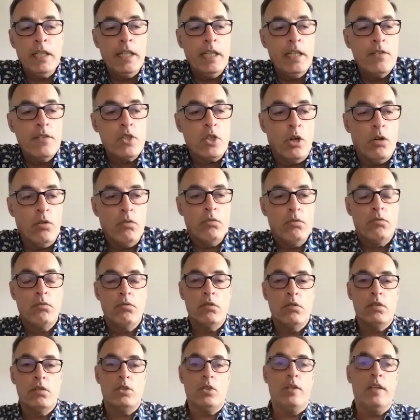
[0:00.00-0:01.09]
So
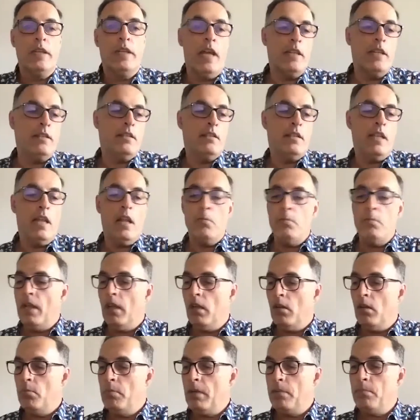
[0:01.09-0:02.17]
tell me a
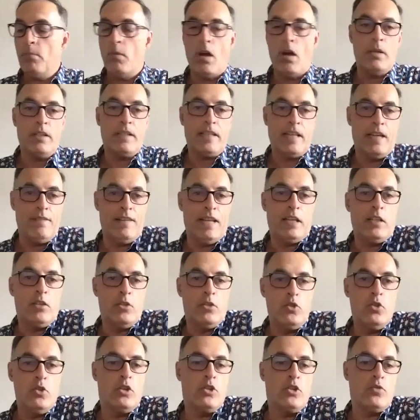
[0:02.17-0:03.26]
little bit more about kind of like
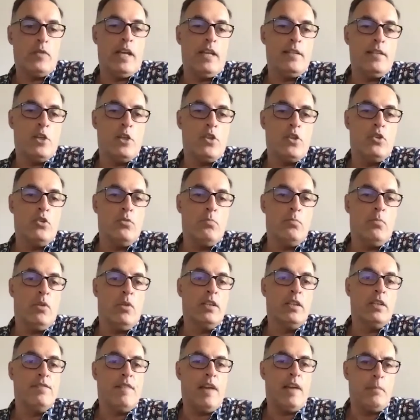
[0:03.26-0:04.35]
your transition to
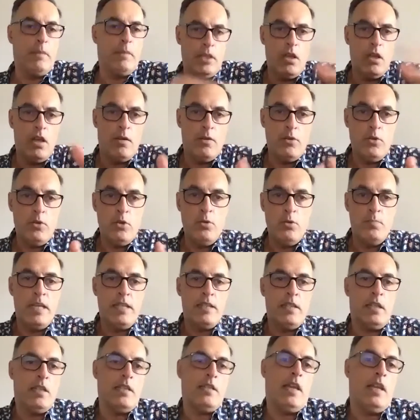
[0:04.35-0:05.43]
multifamily. You
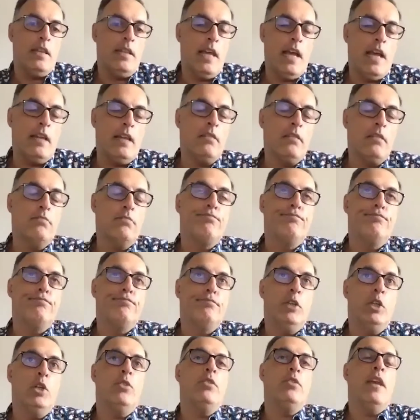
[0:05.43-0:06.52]
basically said that,
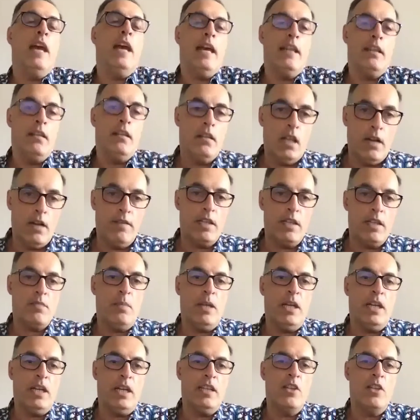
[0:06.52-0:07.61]
you had a lot of
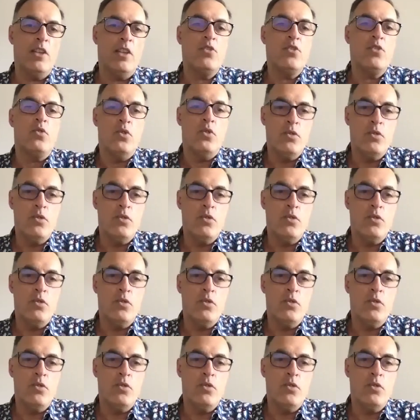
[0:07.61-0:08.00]
experience.